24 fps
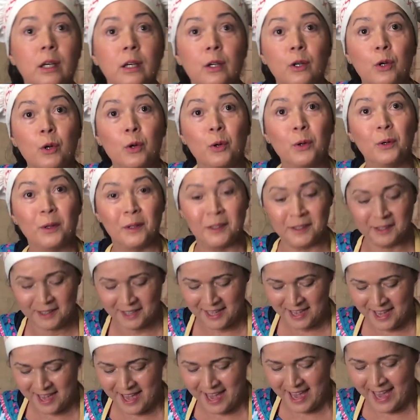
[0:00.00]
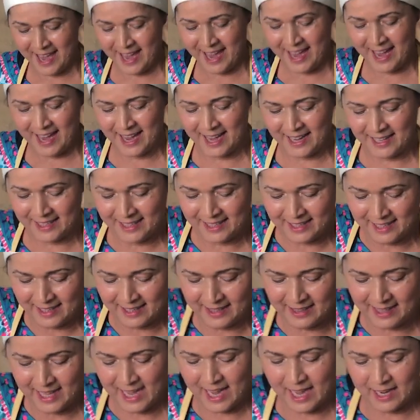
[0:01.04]
cool, and
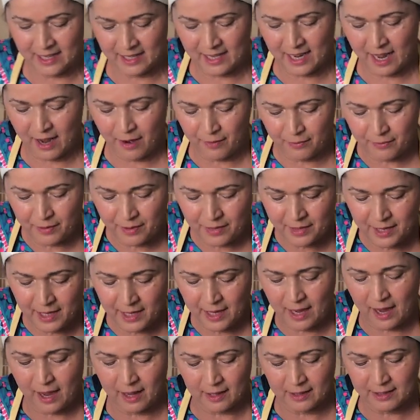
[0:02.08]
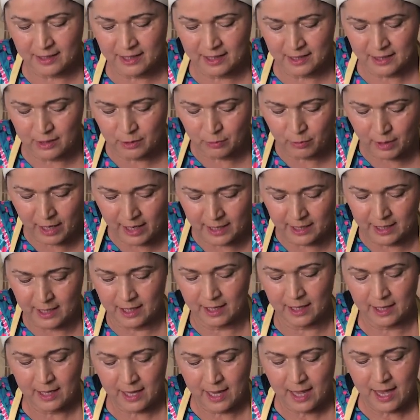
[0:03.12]
then everything else is
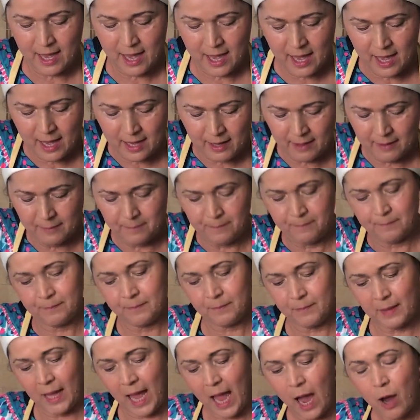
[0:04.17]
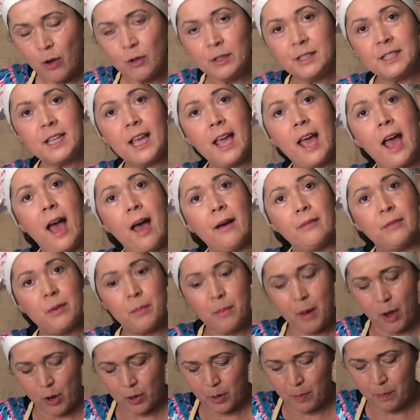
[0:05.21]
ready. I would say I have
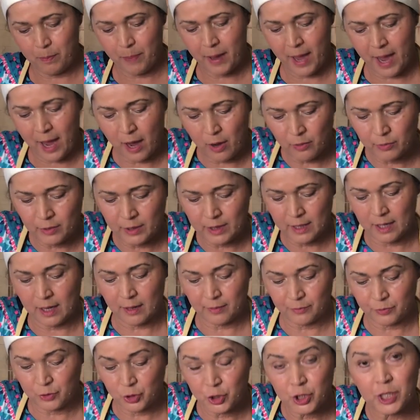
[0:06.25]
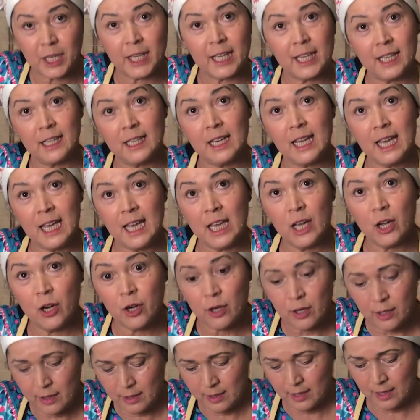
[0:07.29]
about a pound of chicken
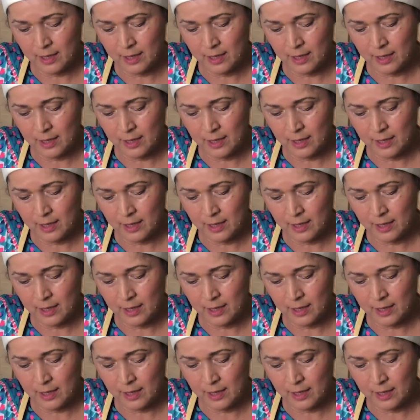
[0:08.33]
here.